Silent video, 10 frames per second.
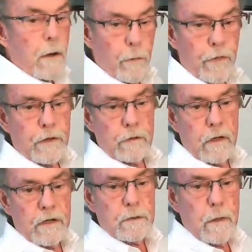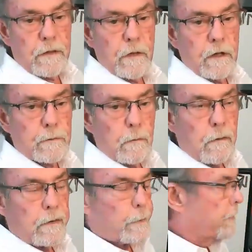a couple things that are nice about this.
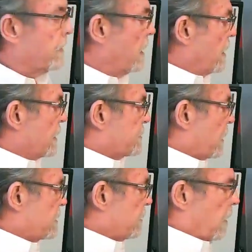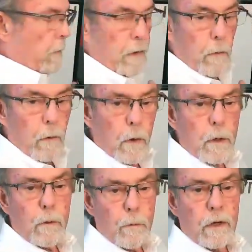When we're, especially when we're, we're
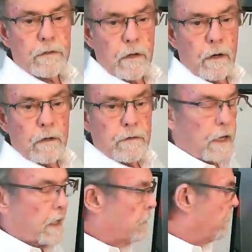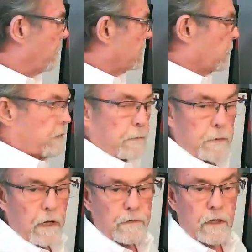working with race cars and we're doing
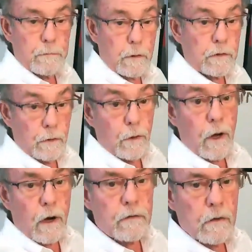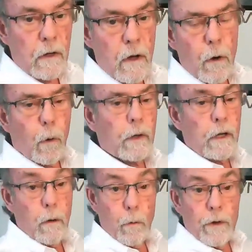some testing, especially new cars,
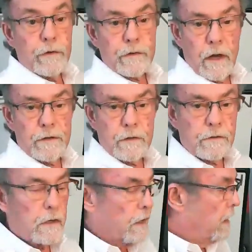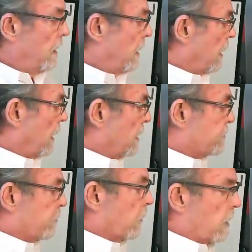working on wheel sizes, uh,
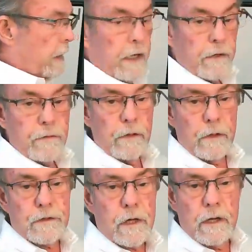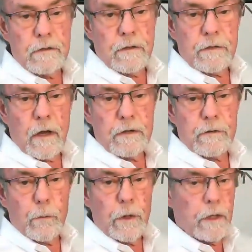it's really easy to change the
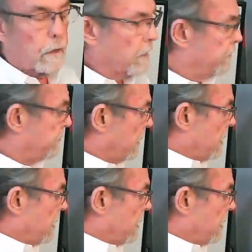size of the wheel. If,